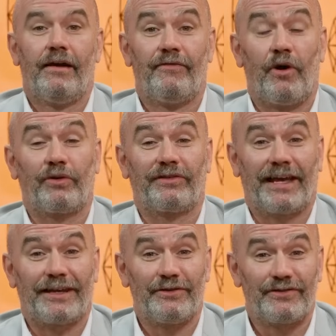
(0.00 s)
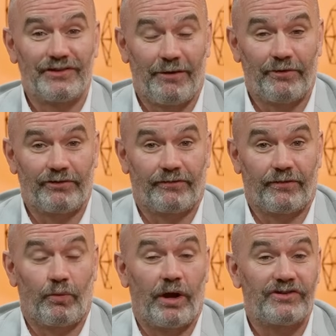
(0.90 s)
Folks, thank you so much
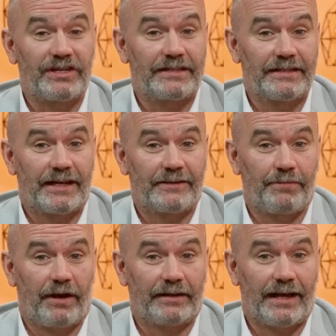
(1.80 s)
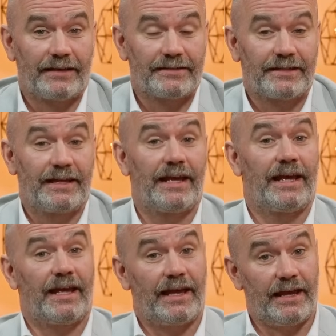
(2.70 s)
for watching today's podcast.
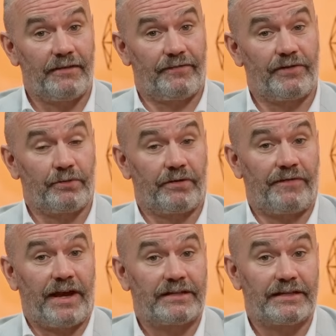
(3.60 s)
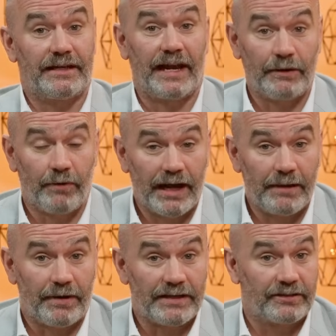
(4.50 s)
If you were affected in any way
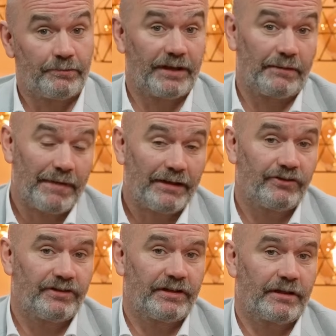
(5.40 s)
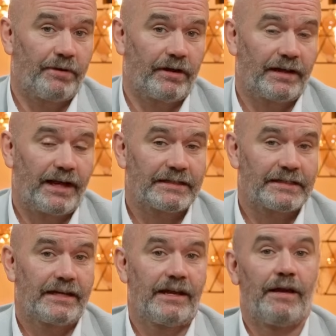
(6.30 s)
by something mentioned in the
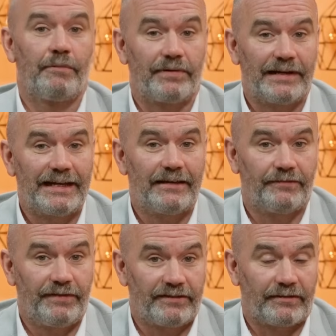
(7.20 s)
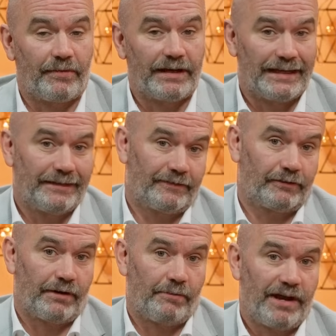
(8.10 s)
podcast, please visit my
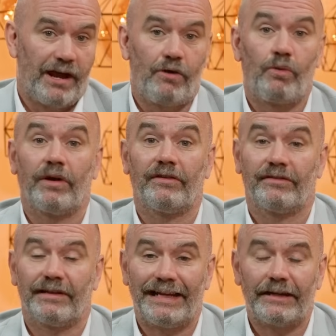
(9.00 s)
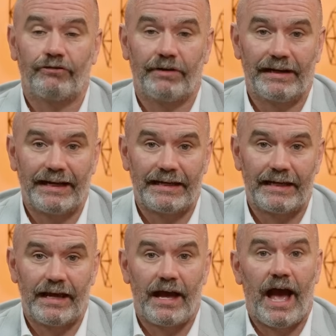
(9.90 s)
Instagram now, where there's a Linktree link
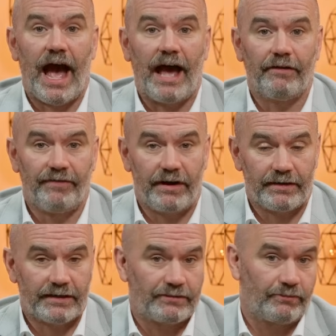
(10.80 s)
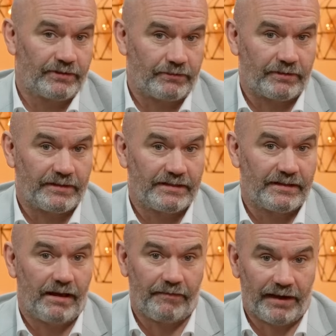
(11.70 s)
and various resources
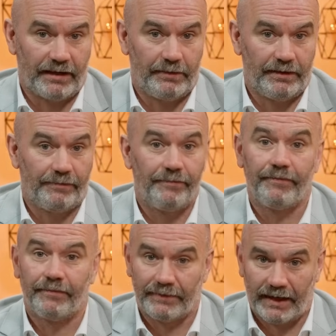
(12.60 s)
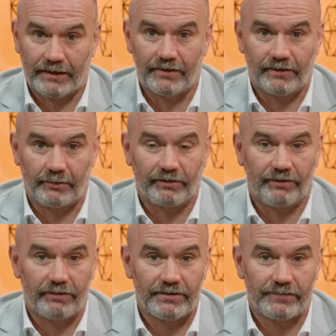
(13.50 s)
available. Thank you so much,
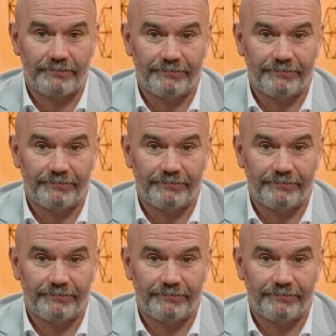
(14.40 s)
folks.